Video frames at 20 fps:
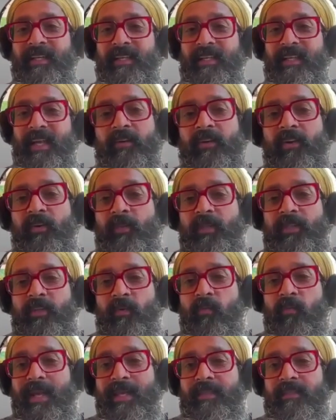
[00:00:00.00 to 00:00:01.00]
I don't know what the
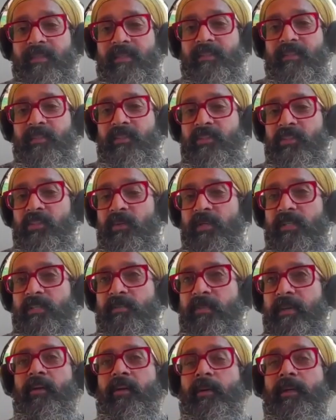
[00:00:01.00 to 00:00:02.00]
right thing to do is.
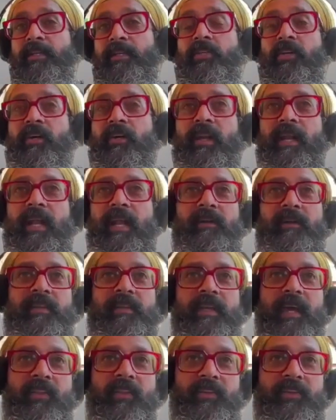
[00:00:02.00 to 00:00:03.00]
I know I started out in
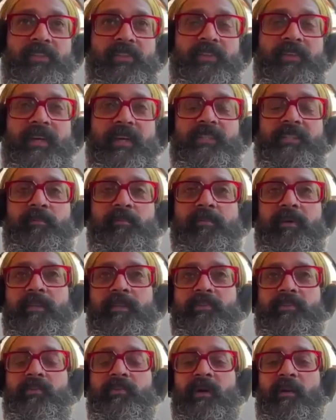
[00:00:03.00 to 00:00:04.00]
the other direction, but I
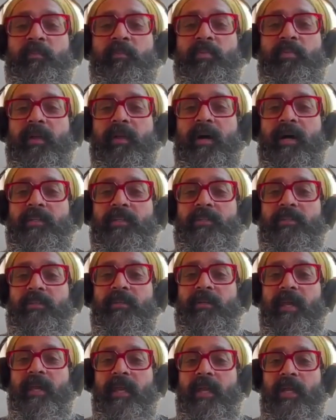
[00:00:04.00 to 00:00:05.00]
do applaud
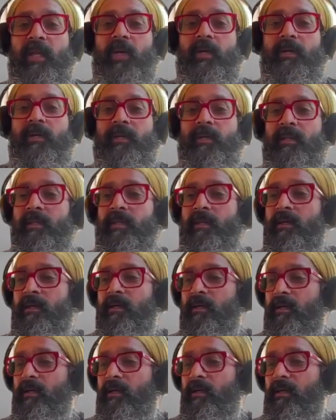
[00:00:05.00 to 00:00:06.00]
your anchoring
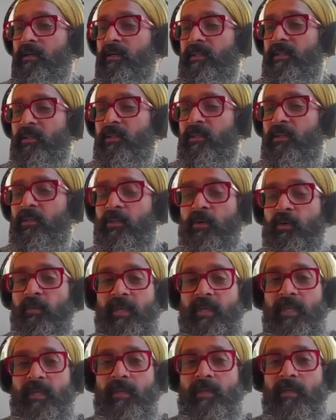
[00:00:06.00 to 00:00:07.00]
the
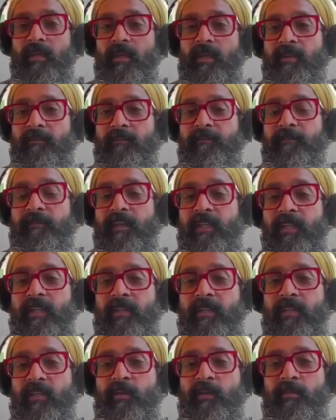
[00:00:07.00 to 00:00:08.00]
human and feeding
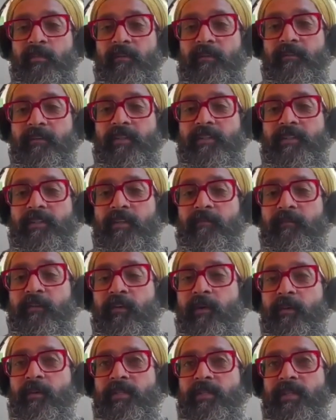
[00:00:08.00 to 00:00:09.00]
the human first and
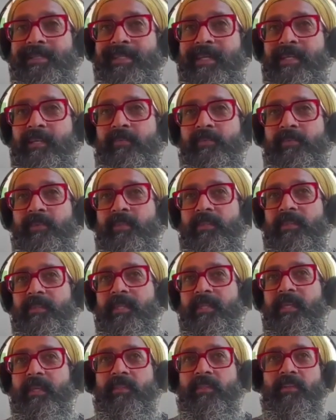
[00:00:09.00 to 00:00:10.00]
foremost because I don't
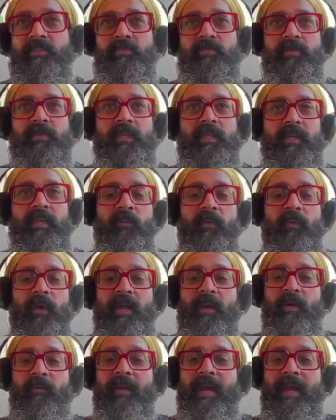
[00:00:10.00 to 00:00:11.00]
think there's really a way
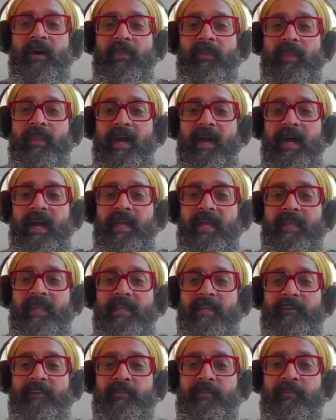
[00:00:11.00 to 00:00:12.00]
around that
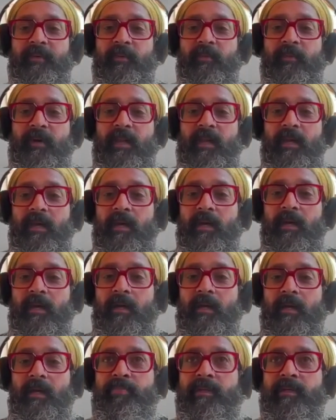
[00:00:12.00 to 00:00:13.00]
if we want to
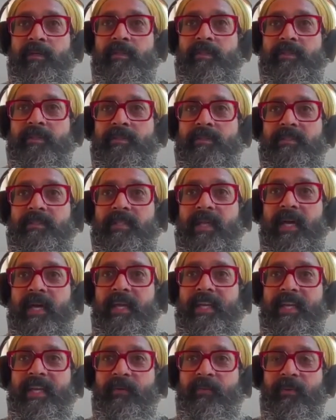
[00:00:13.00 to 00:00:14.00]
build a
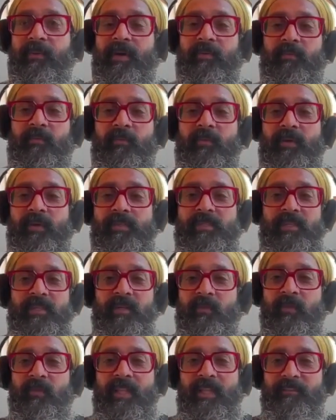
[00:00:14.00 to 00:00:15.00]
society where we're still
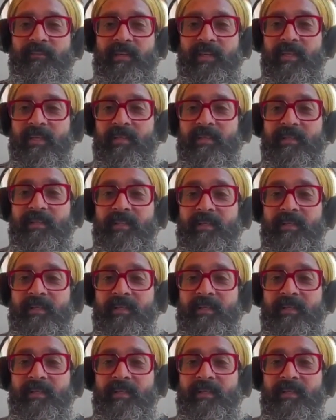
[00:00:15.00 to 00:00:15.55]
relevant.